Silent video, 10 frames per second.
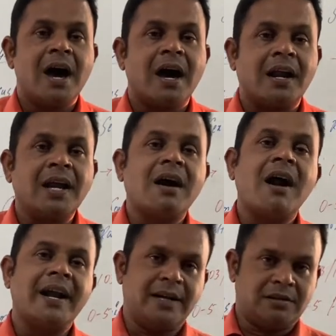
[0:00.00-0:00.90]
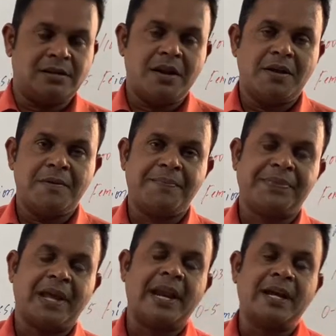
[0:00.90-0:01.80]
recorded,
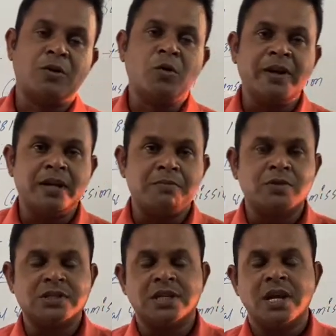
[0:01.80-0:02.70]
like knowing about